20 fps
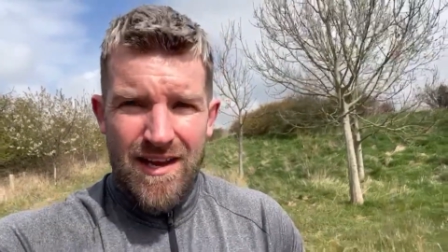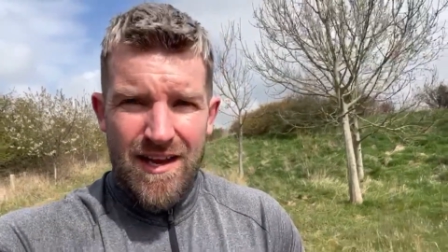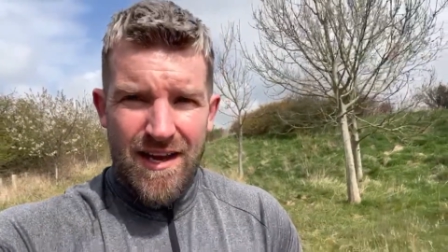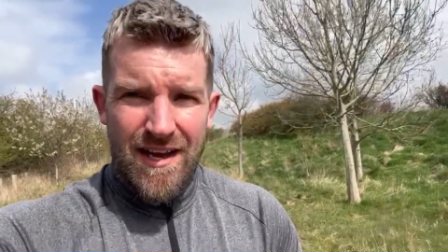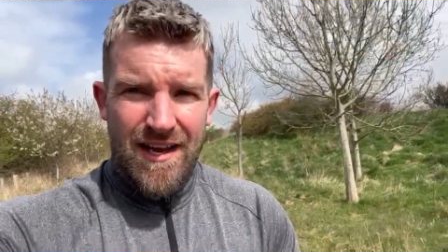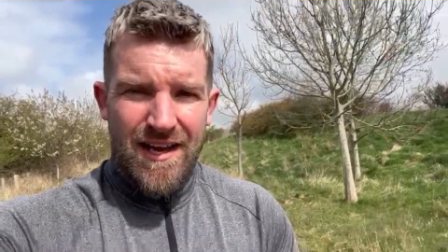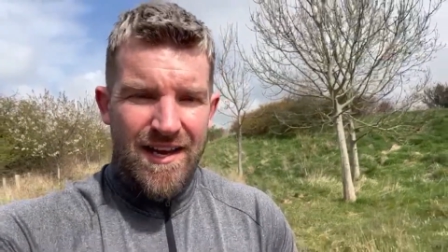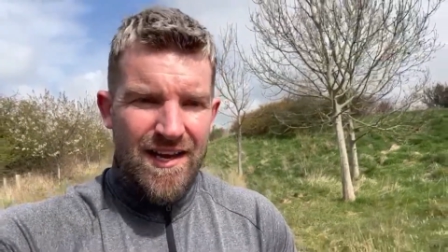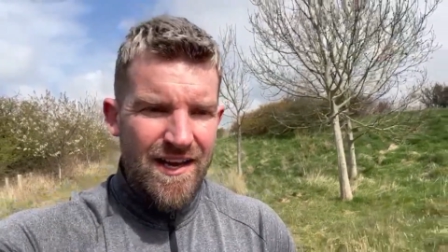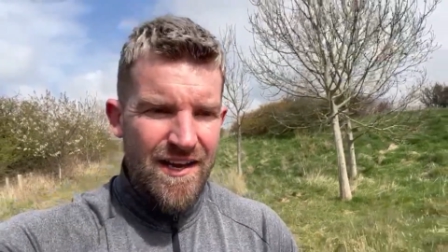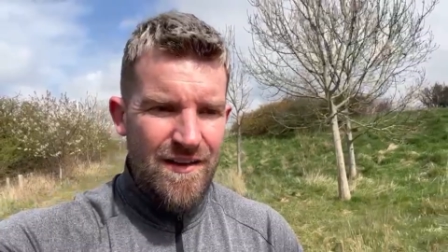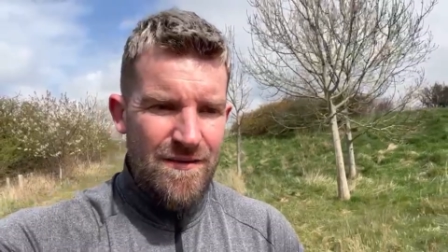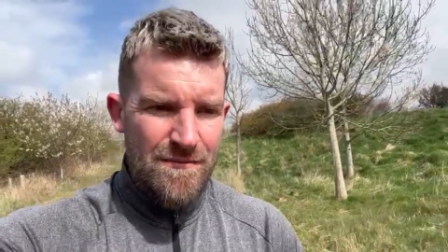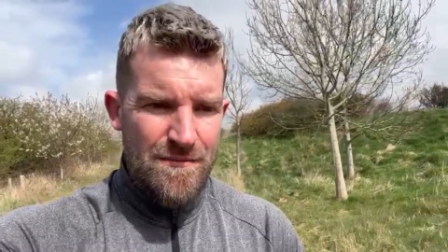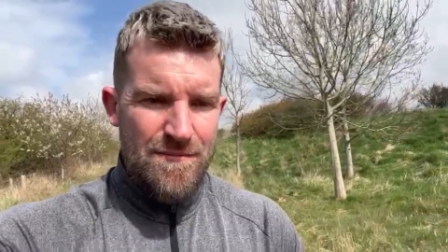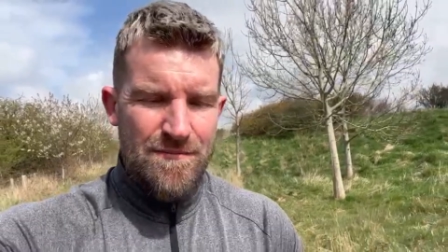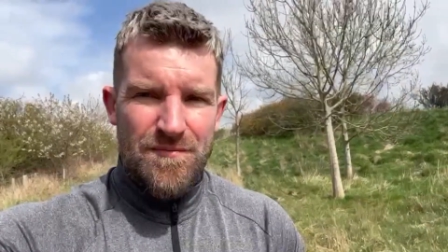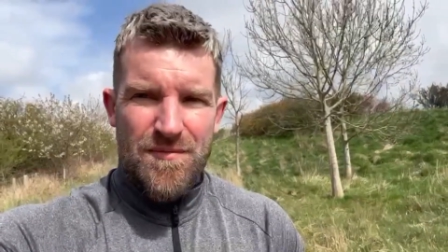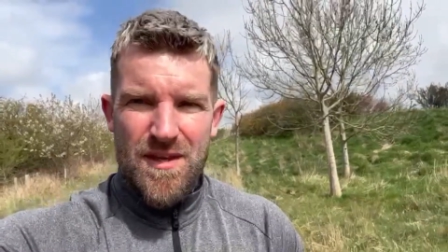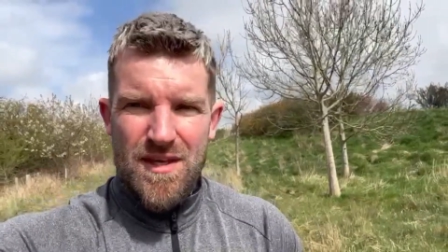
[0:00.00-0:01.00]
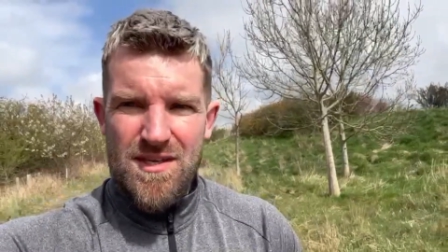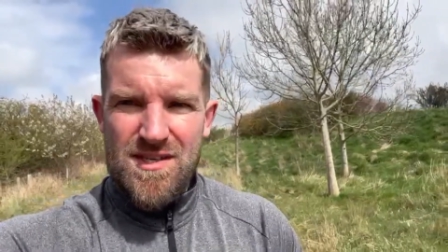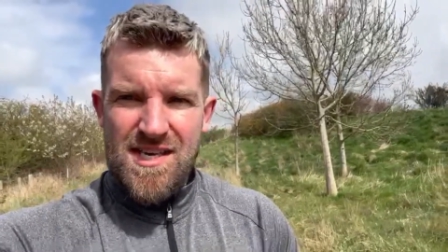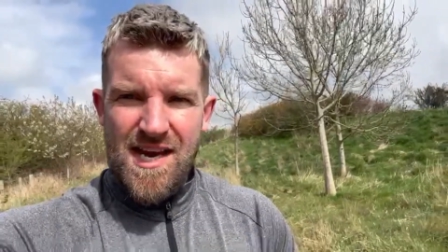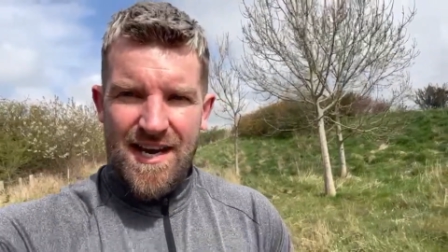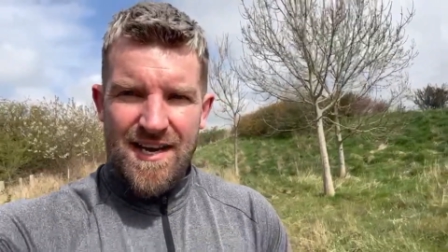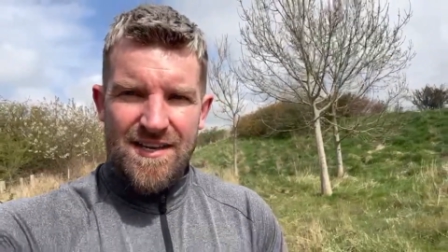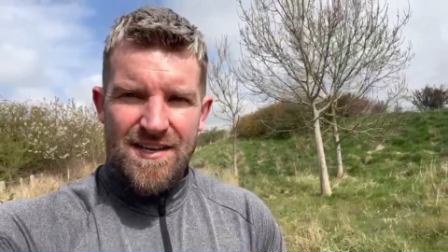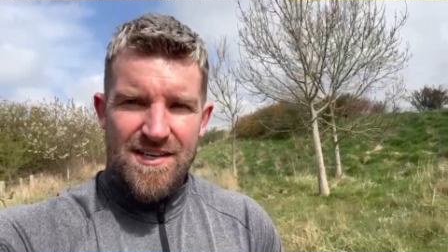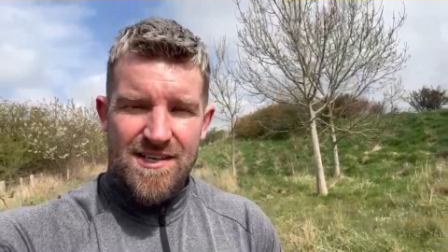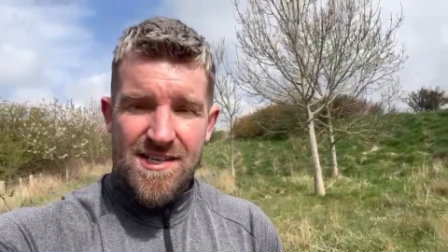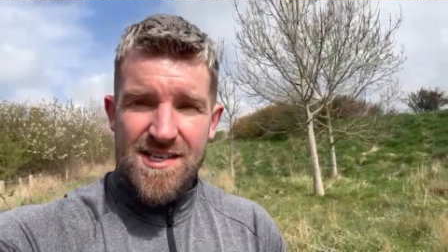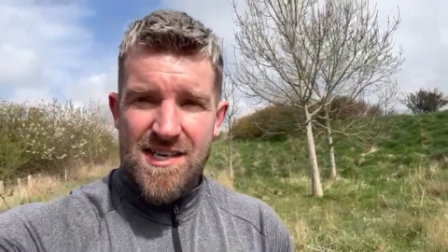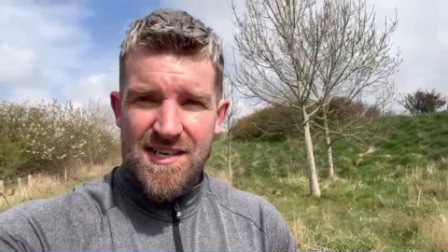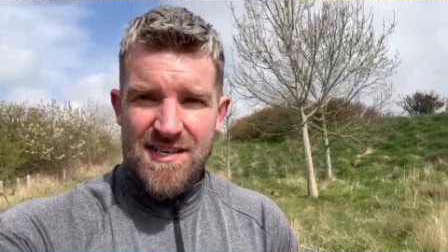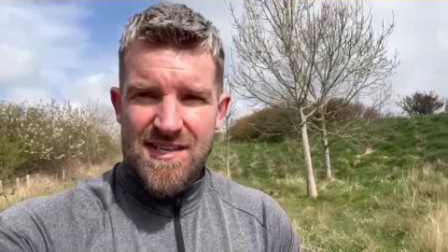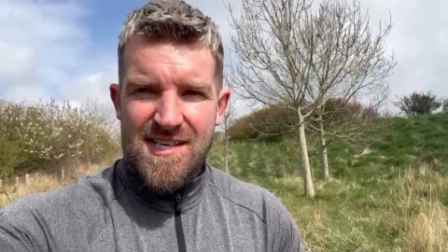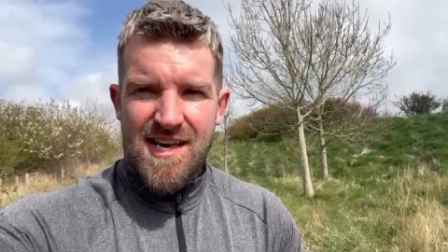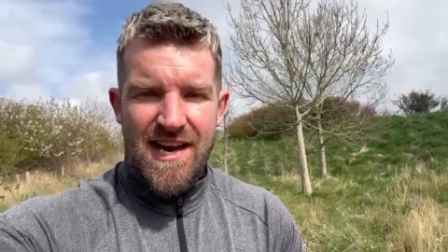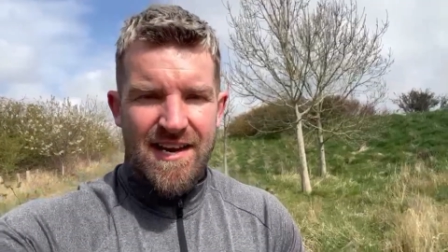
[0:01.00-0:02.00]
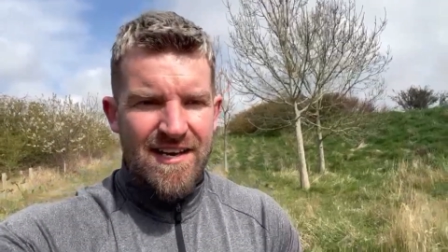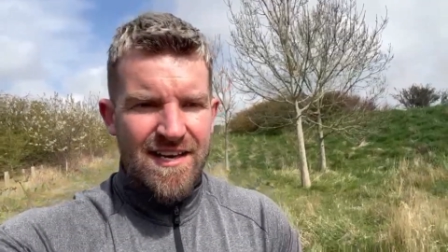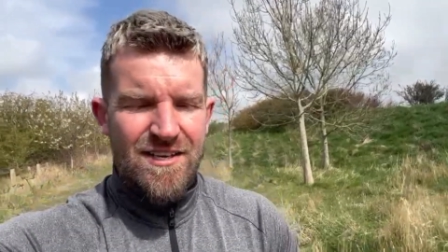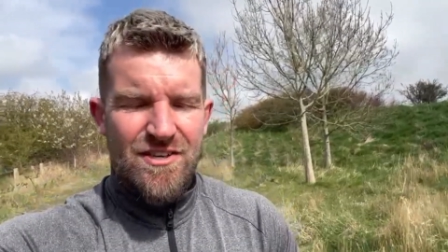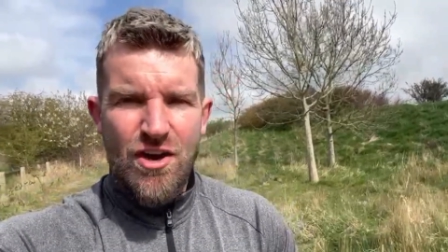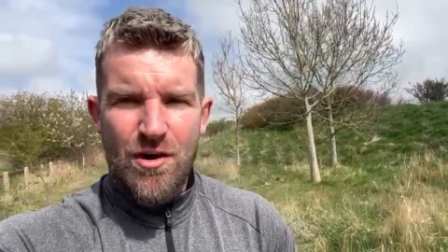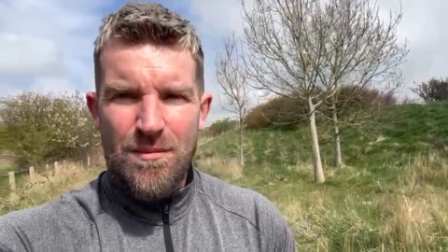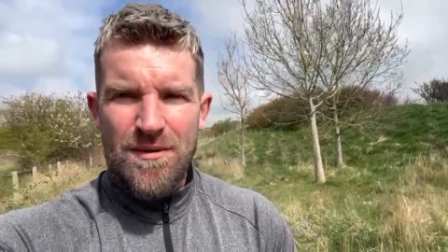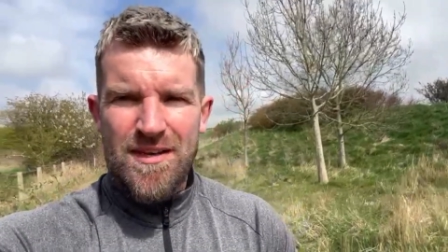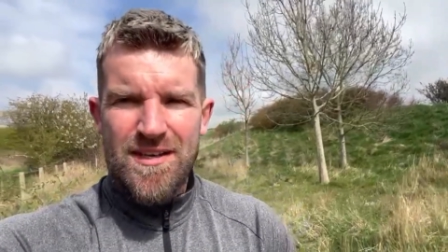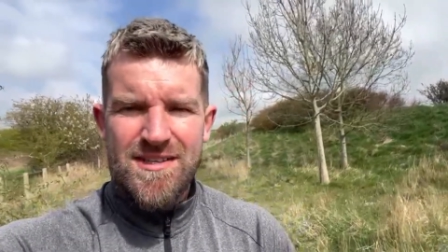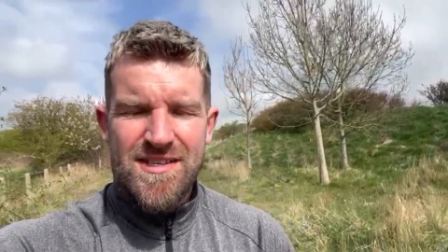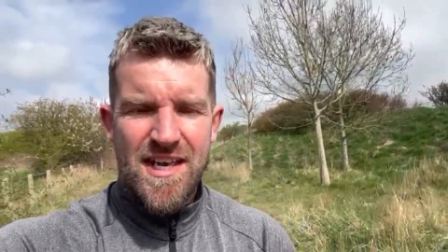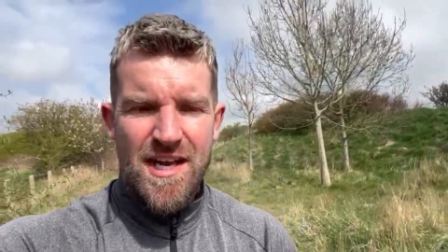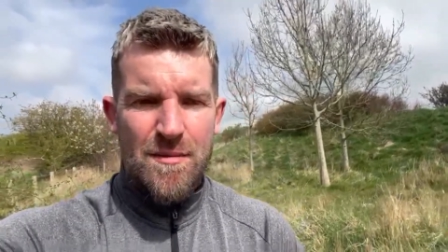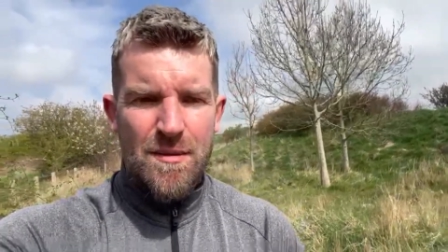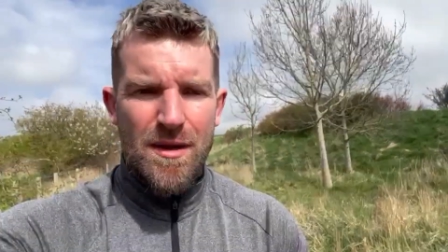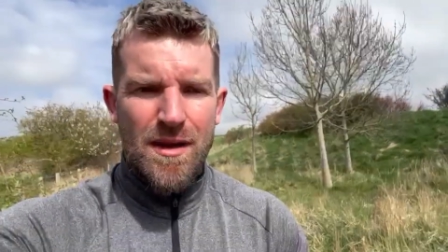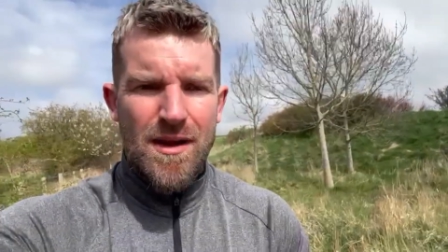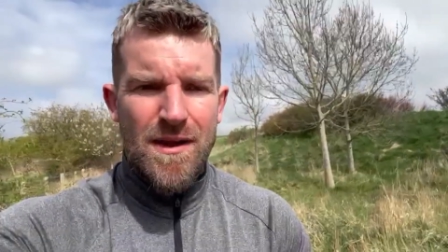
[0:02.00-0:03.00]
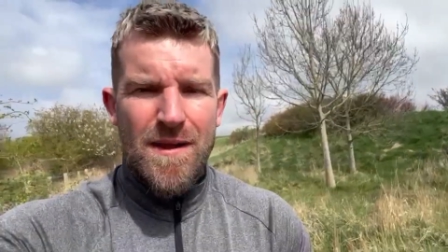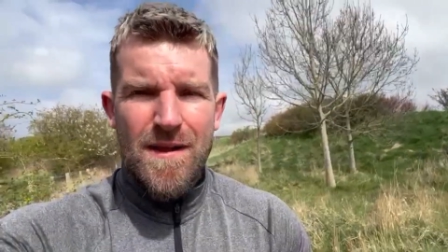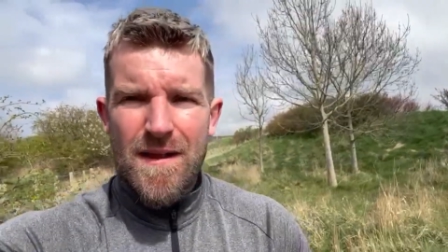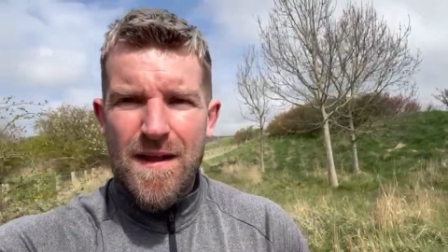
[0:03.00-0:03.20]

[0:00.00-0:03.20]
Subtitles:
They're sitting second at the top of the table